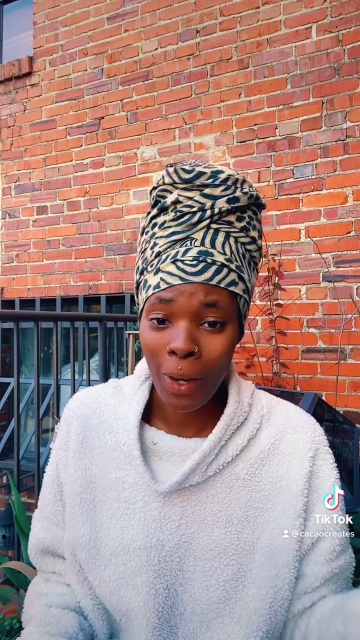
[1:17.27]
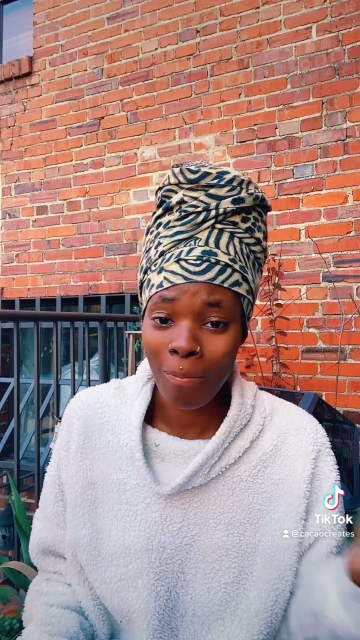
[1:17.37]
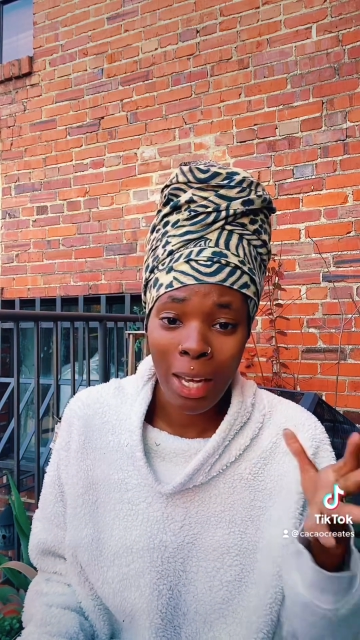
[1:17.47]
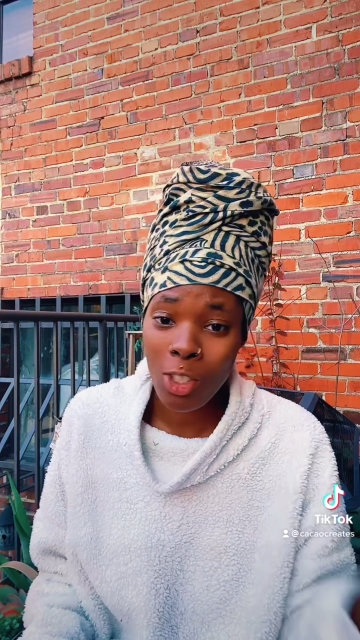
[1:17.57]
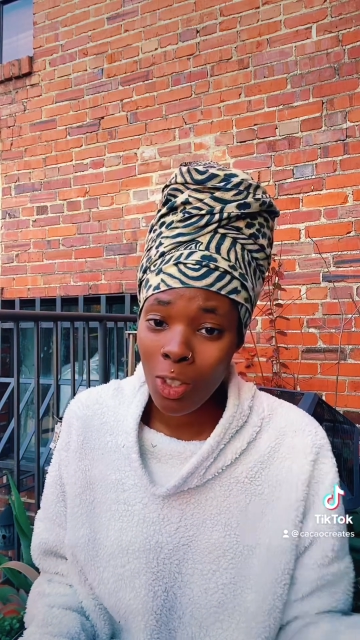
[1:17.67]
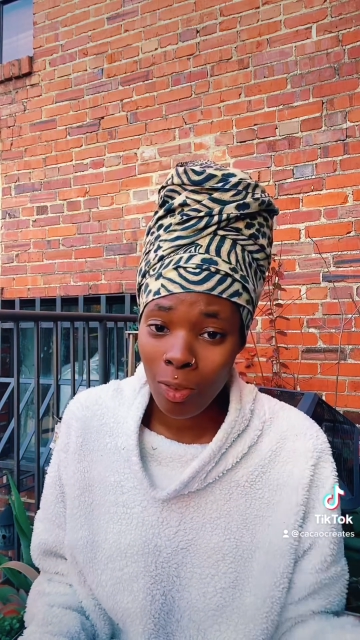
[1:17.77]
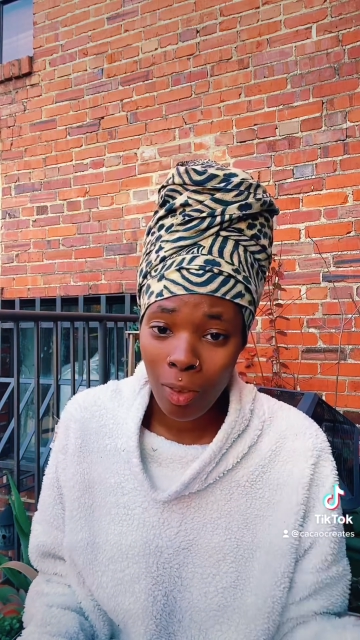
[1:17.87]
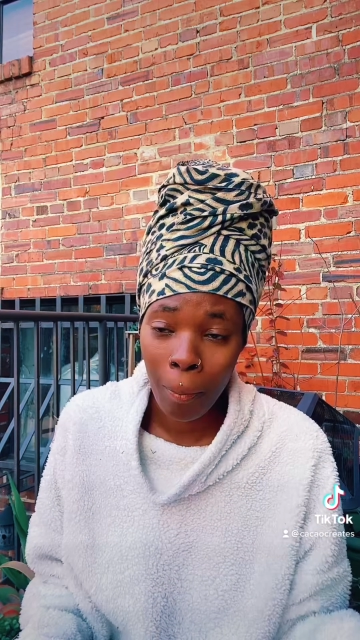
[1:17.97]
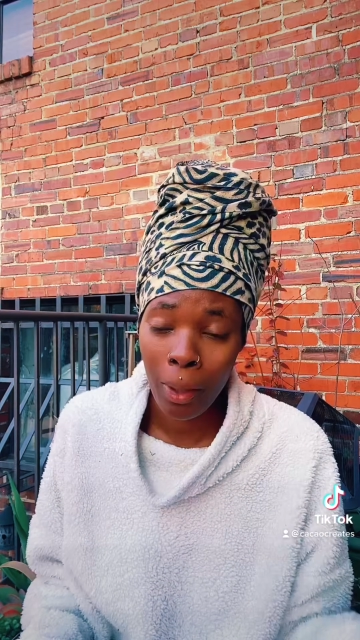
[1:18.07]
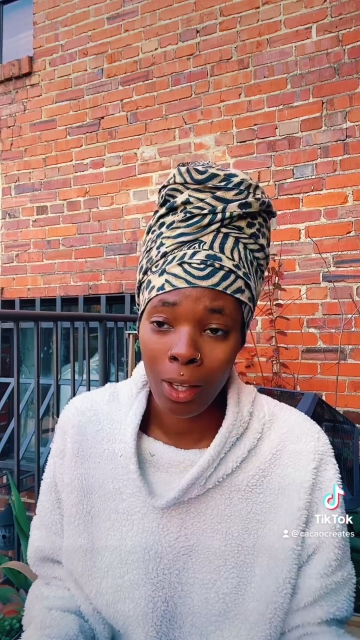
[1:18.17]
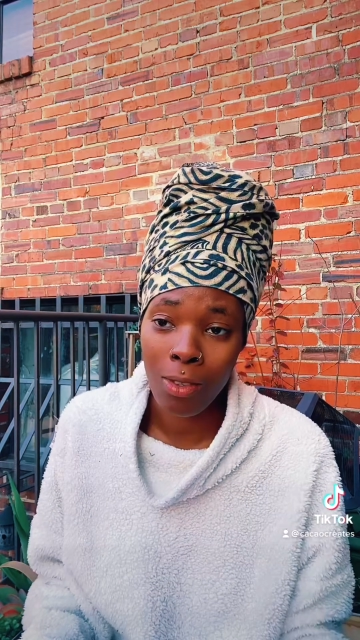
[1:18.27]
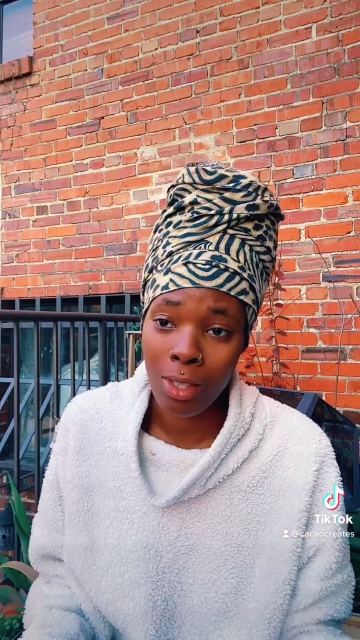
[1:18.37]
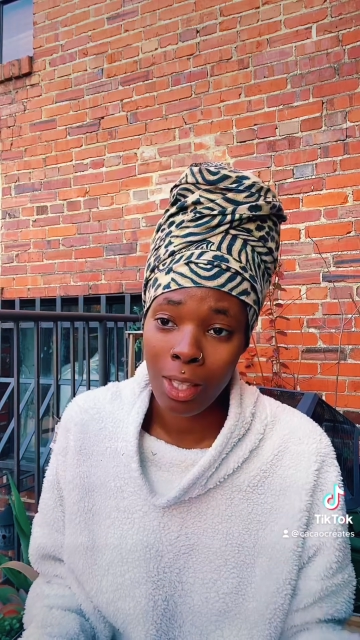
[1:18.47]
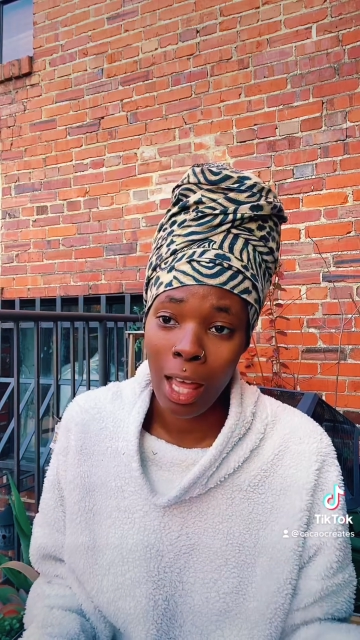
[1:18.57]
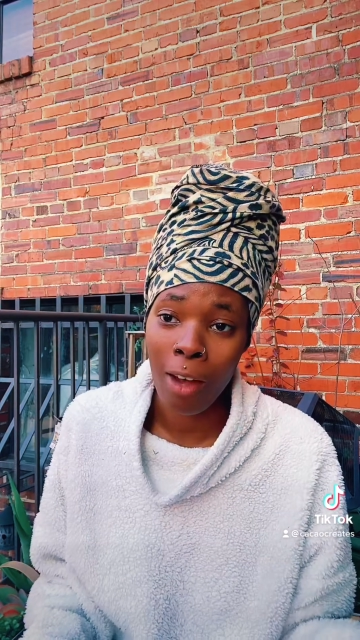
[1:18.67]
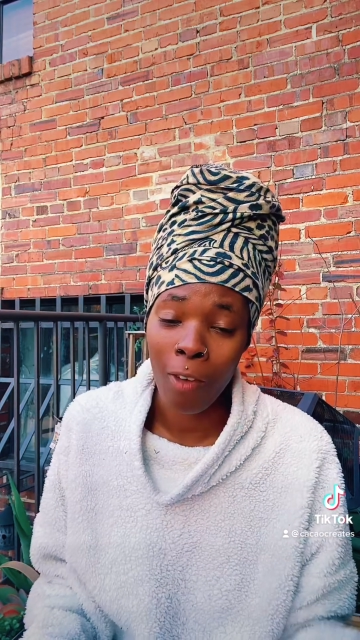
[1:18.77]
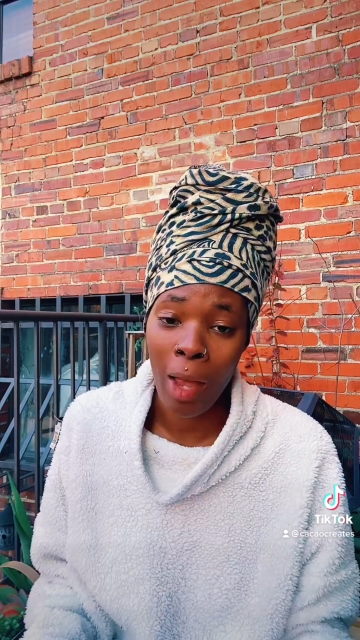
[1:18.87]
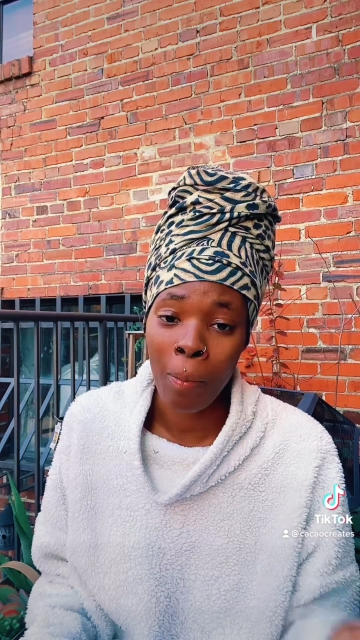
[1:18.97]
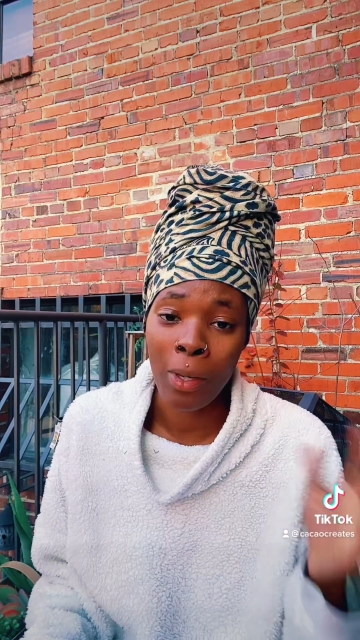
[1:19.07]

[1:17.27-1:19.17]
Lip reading: I'm not sure if I'm pronouncing that right,